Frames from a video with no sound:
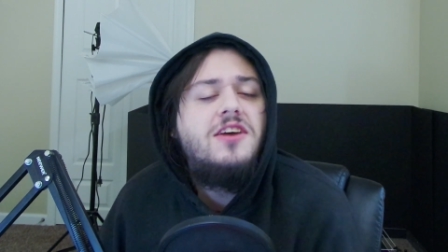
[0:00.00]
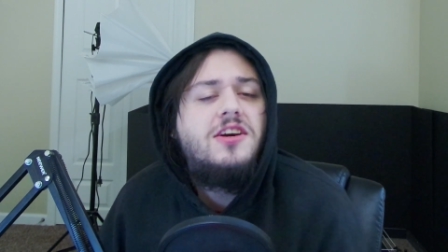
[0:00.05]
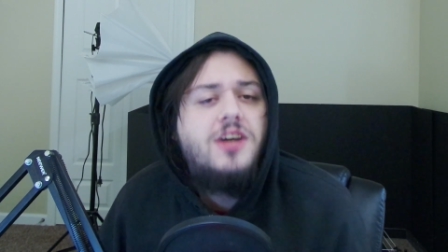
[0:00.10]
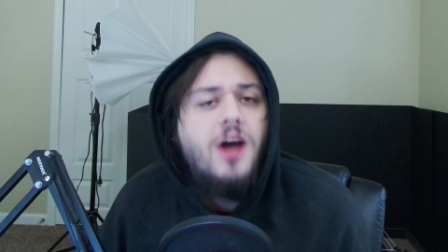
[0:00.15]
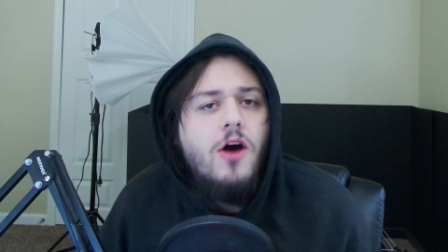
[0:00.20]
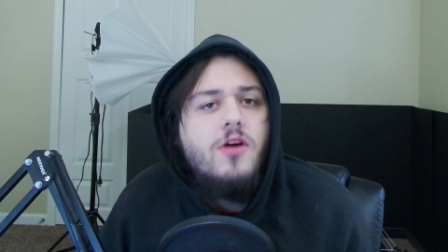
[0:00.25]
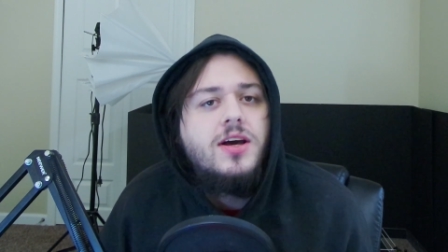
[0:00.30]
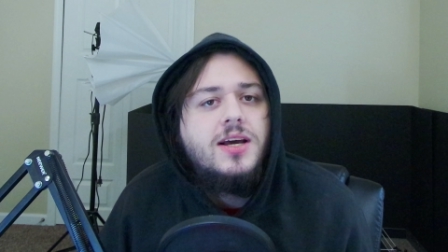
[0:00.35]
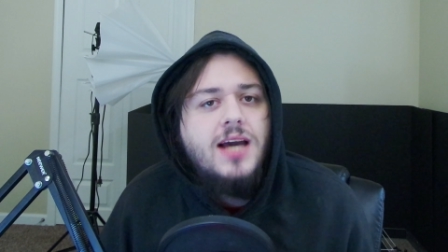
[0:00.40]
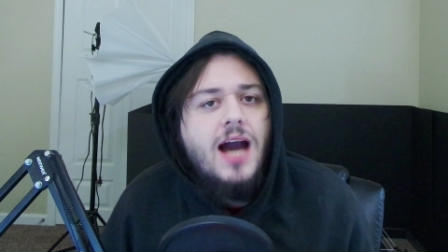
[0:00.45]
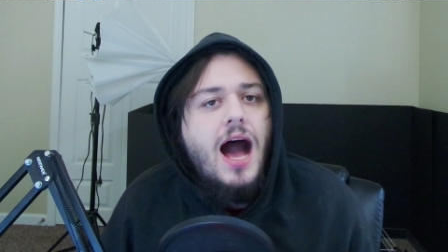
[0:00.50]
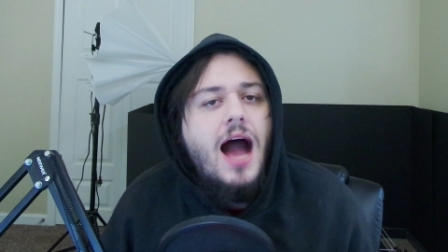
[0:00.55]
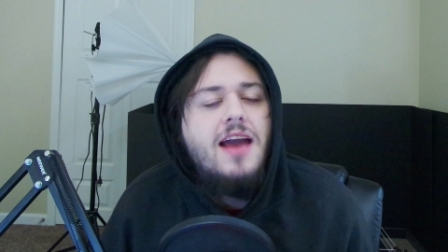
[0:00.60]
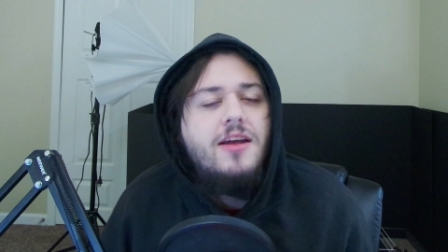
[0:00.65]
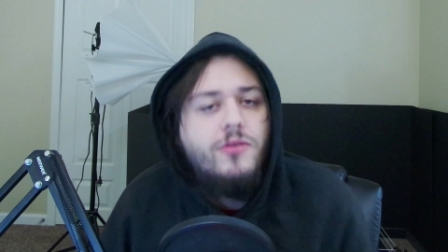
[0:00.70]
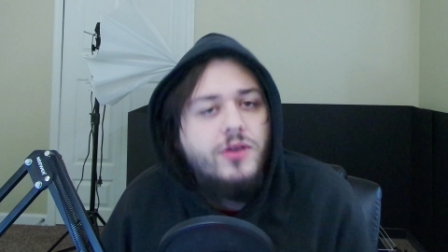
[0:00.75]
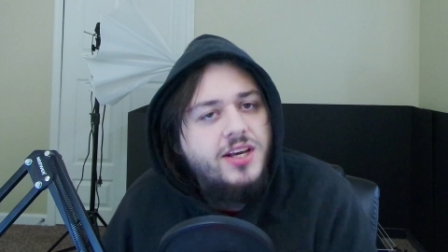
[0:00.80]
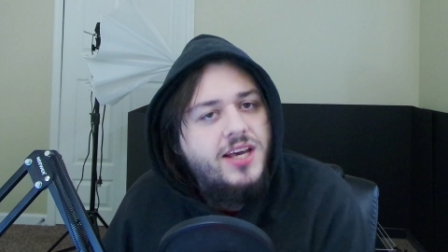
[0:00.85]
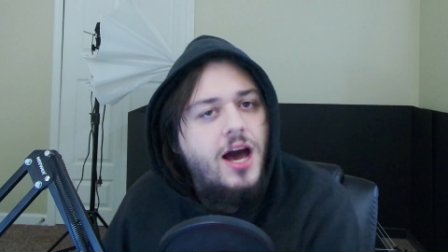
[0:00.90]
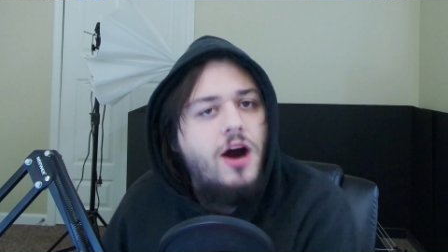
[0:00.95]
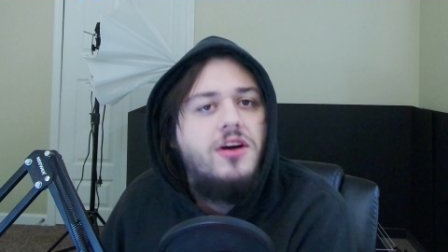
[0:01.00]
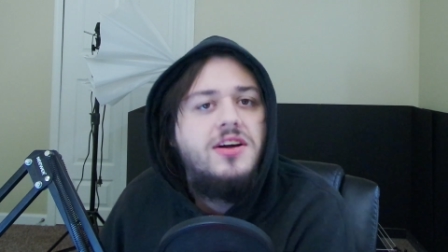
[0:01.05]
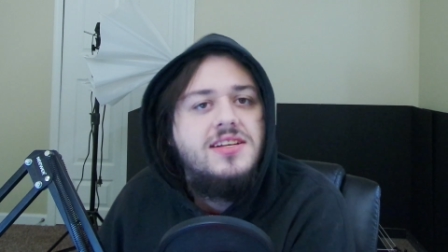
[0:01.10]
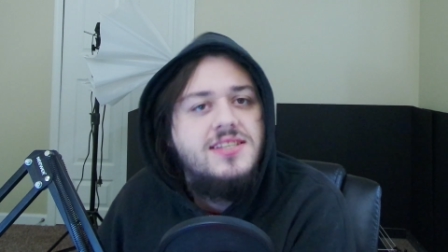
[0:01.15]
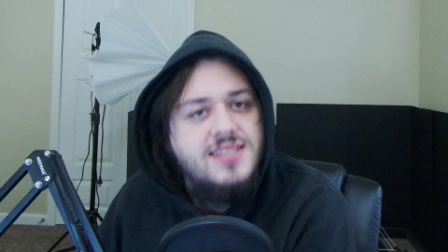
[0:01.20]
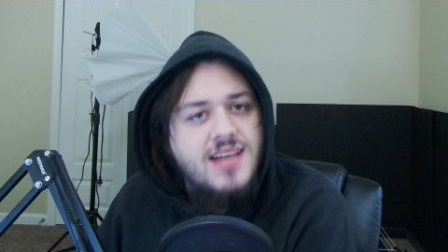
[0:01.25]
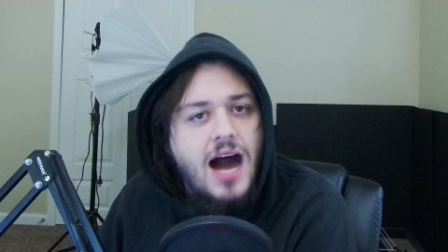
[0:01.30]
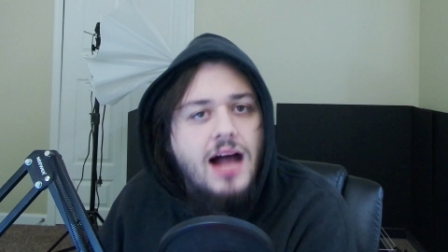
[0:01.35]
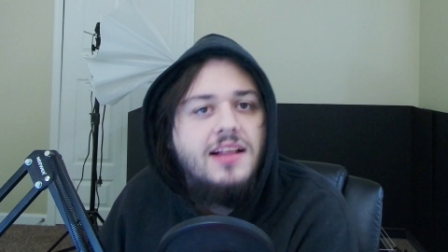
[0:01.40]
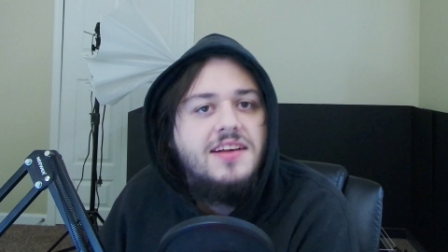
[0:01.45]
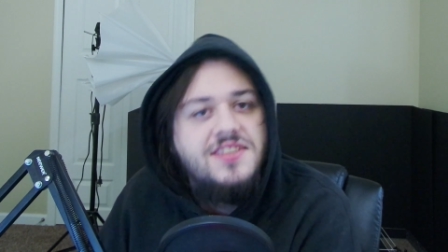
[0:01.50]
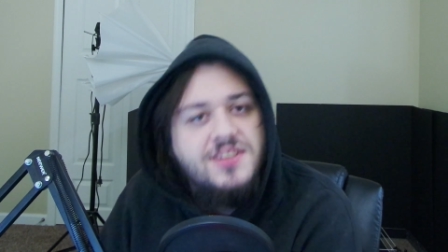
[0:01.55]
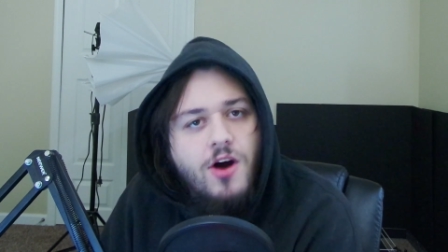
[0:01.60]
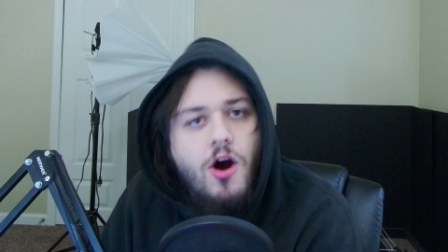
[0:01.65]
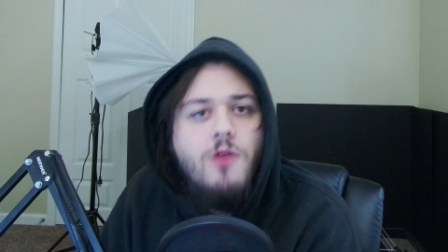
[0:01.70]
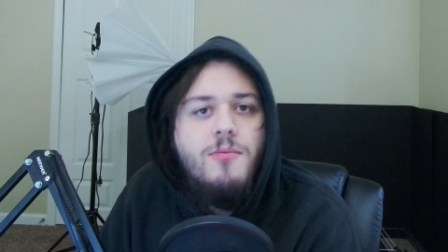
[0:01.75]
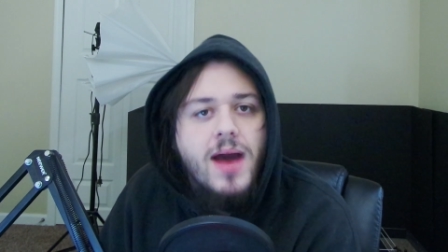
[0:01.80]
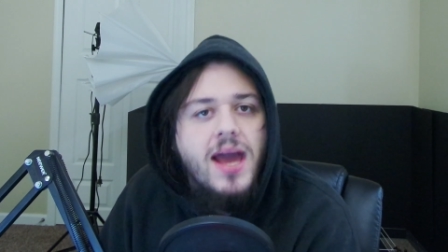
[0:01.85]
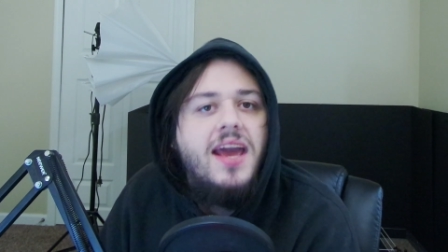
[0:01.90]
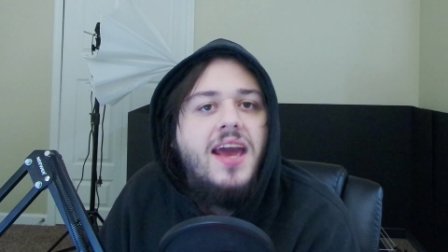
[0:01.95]
Dakota Kai and Raquel Gonzalez are
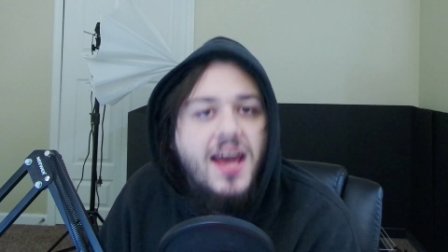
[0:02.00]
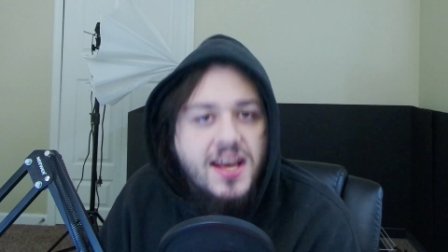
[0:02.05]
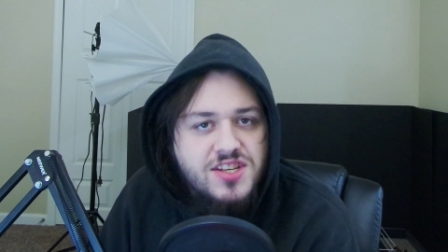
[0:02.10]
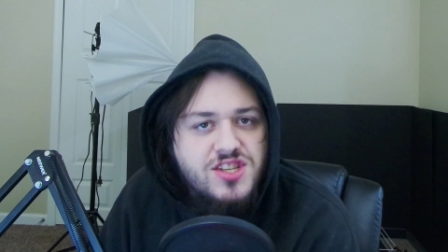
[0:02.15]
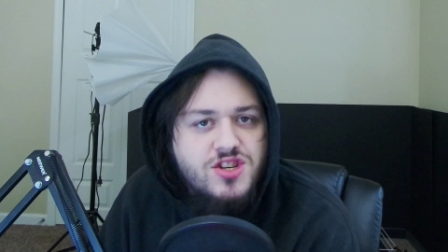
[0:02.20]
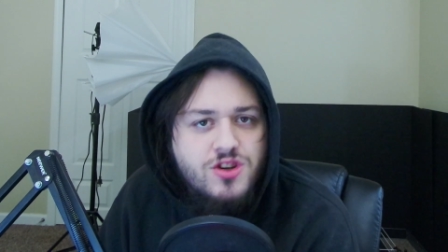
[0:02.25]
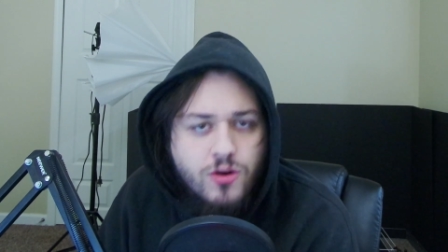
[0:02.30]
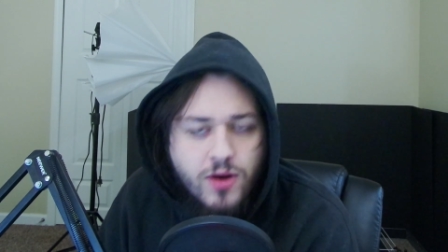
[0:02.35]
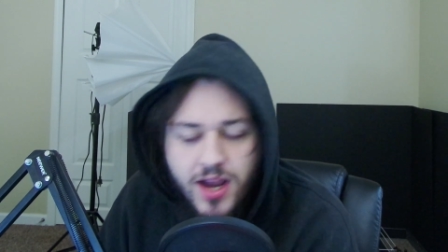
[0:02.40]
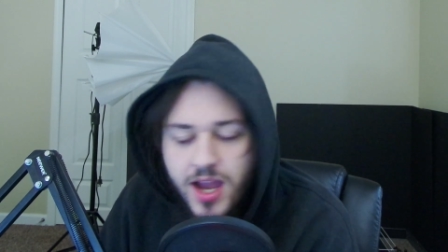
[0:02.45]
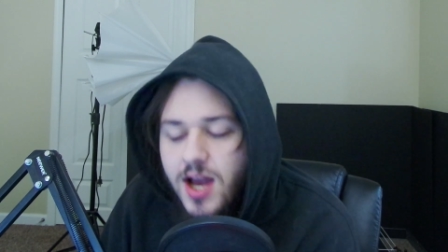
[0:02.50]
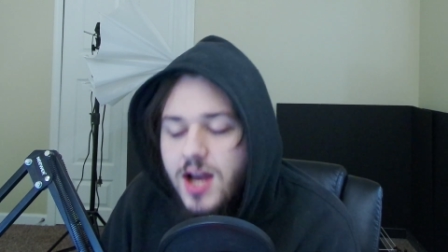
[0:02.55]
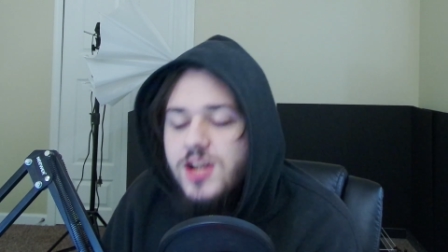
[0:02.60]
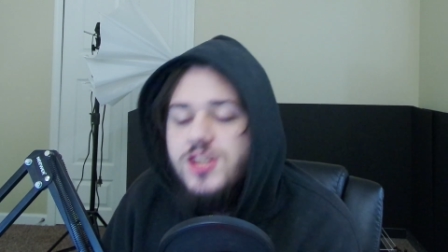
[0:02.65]
gonna make history.